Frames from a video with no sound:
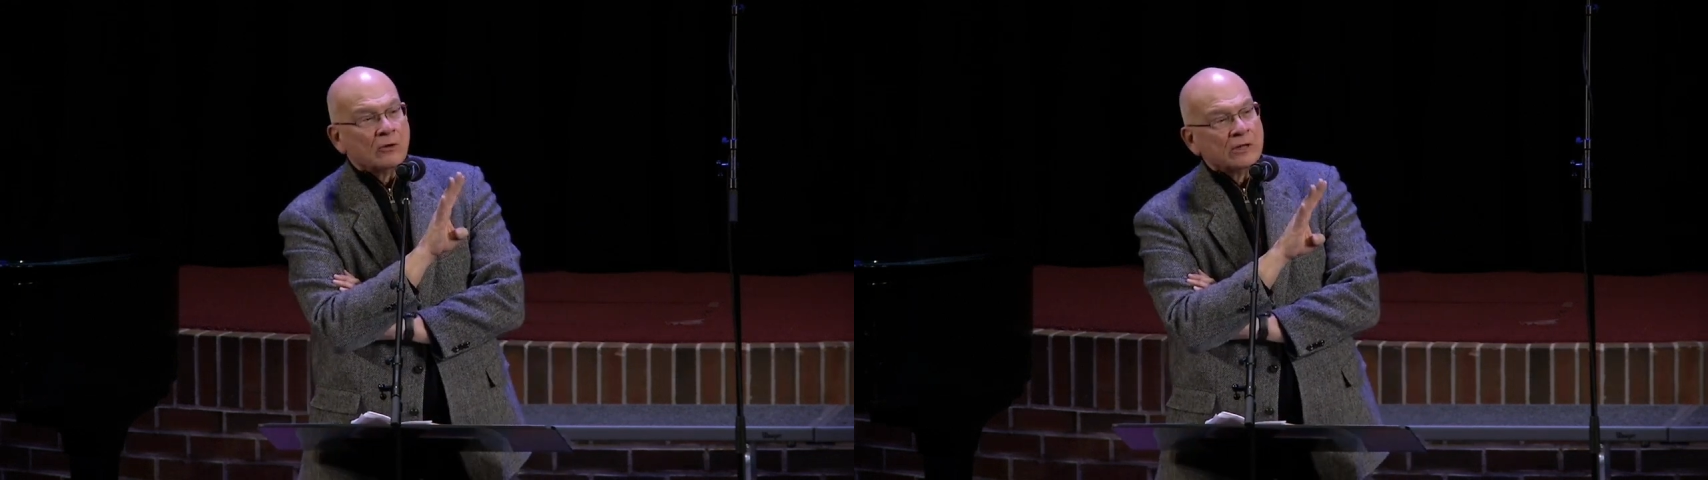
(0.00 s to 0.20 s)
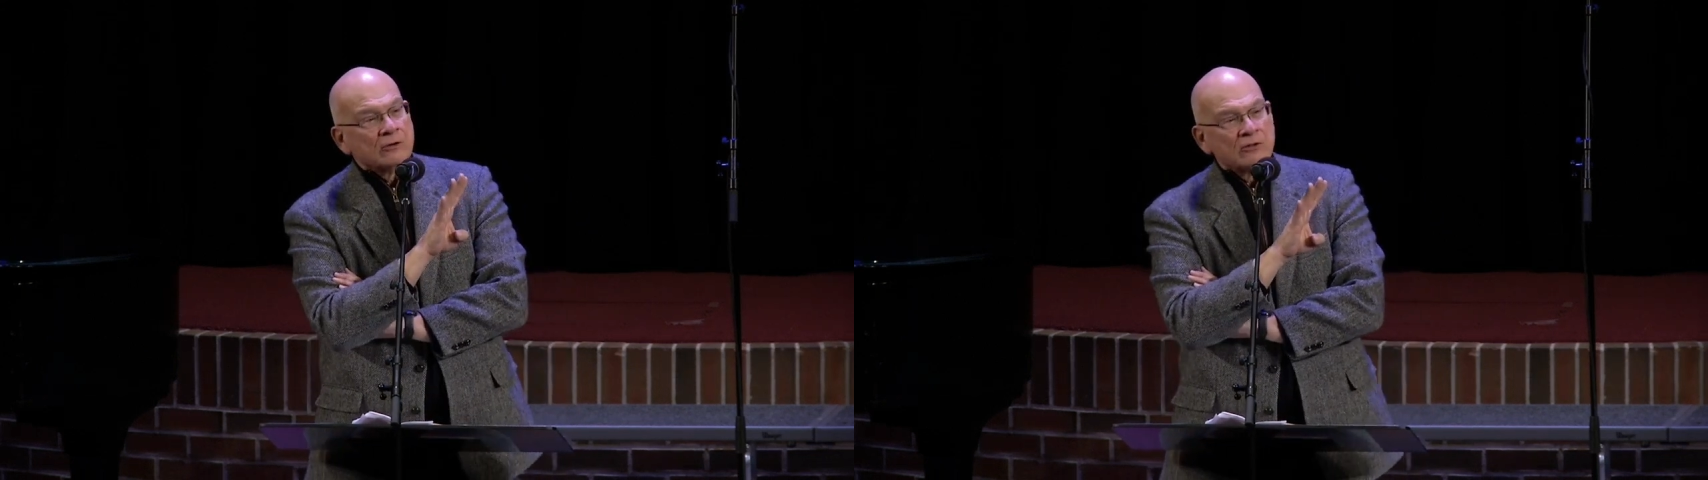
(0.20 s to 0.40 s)

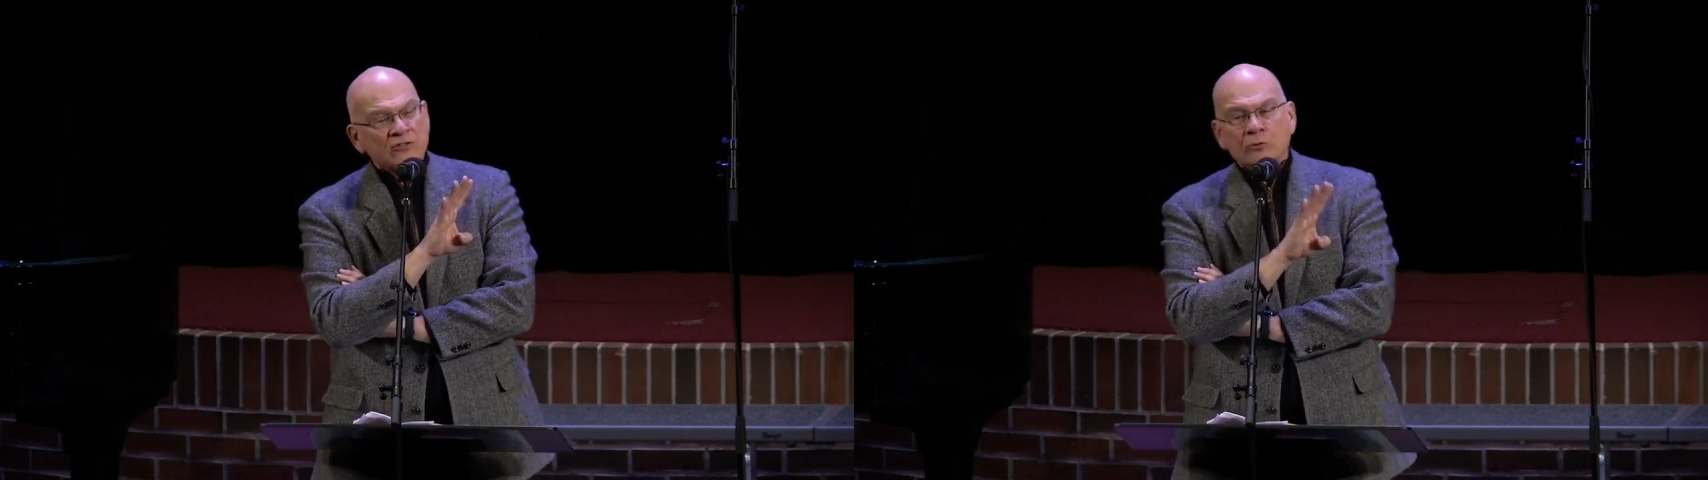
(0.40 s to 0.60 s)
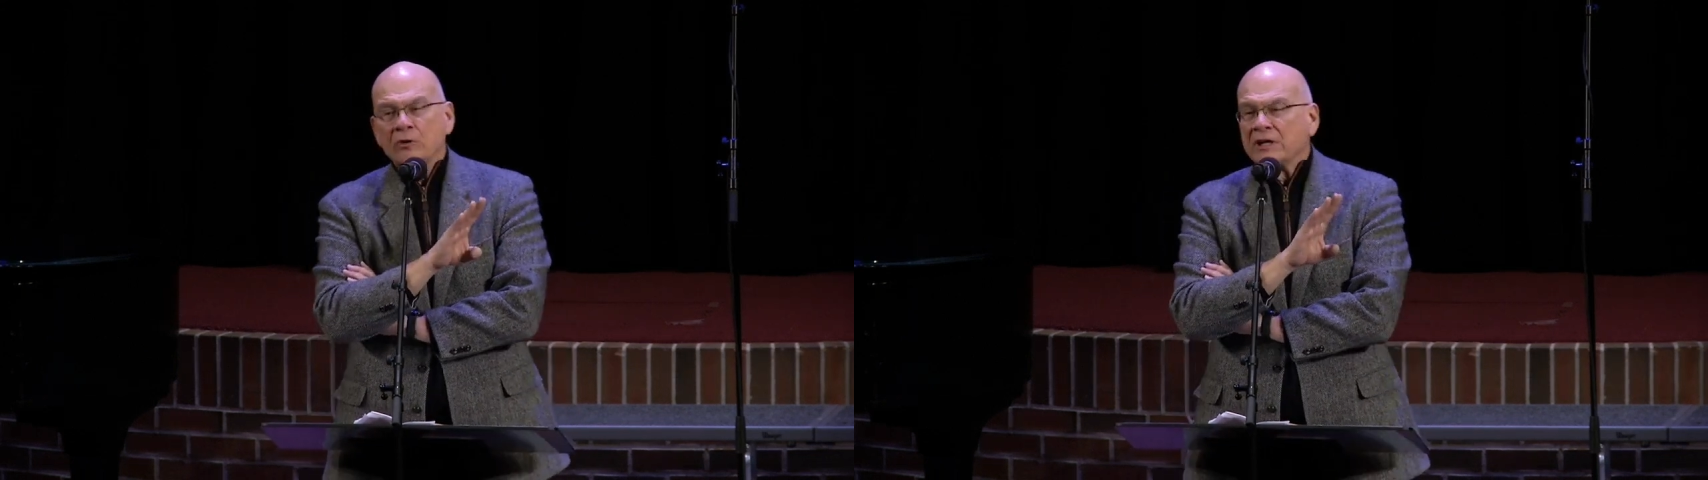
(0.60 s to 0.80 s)
early
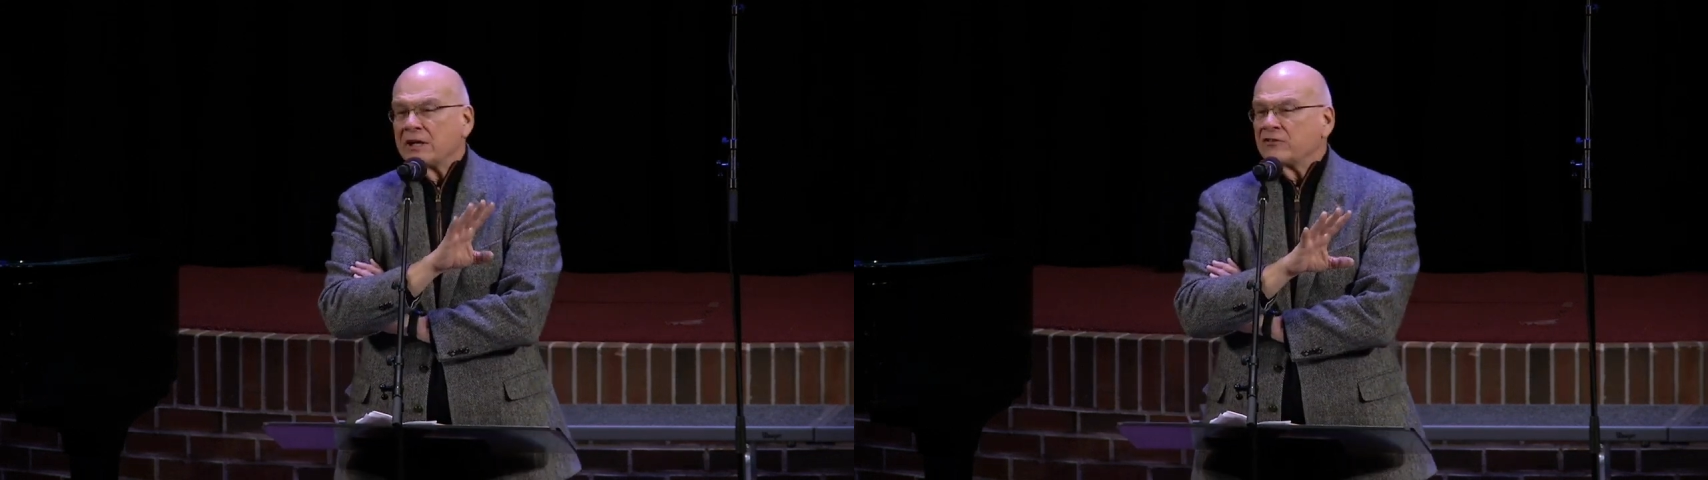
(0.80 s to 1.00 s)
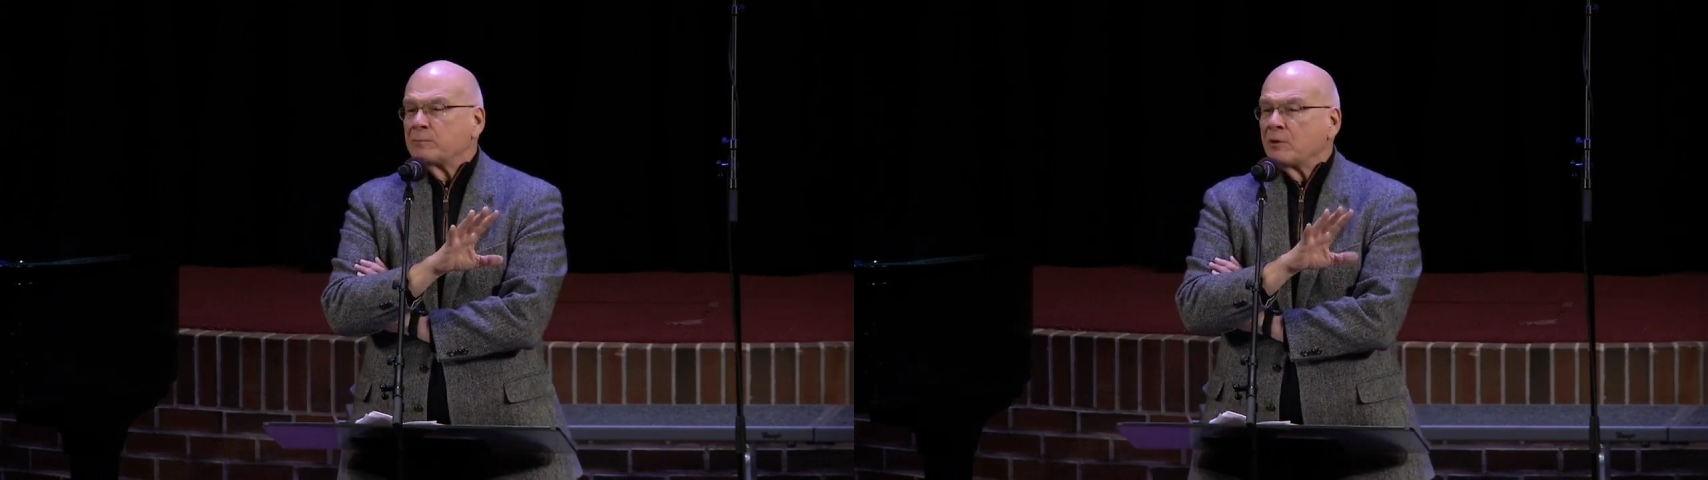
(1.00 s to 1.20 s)
Christians were
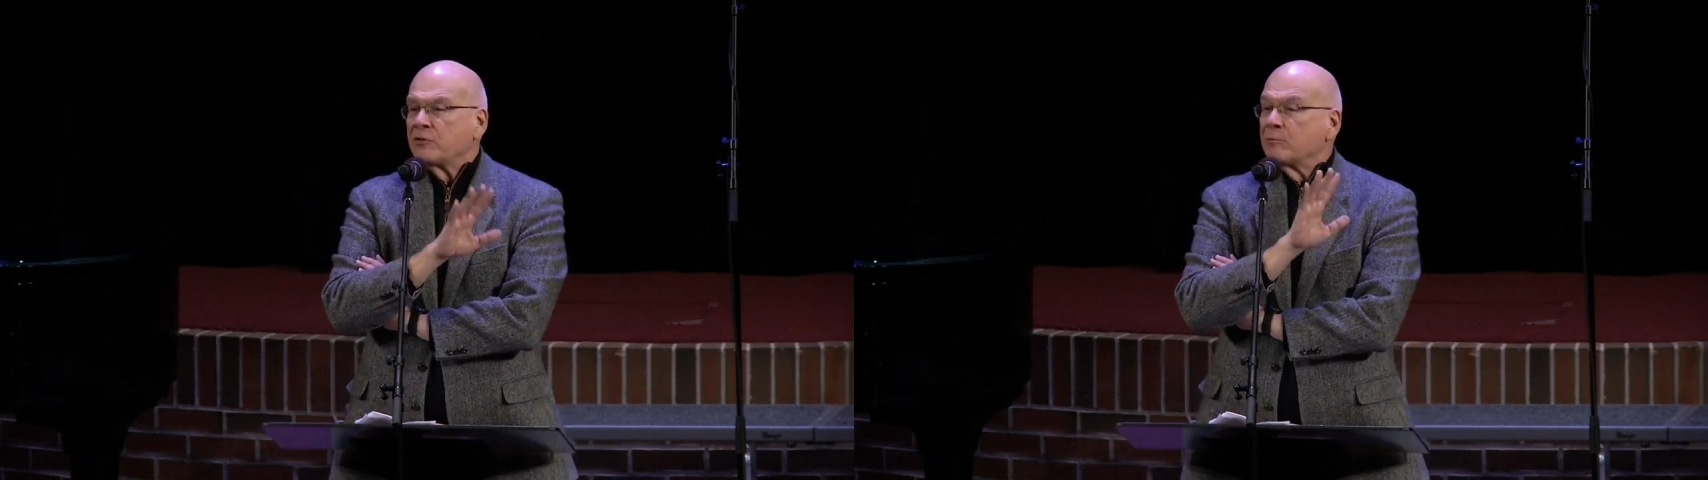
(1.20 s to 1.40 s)
against both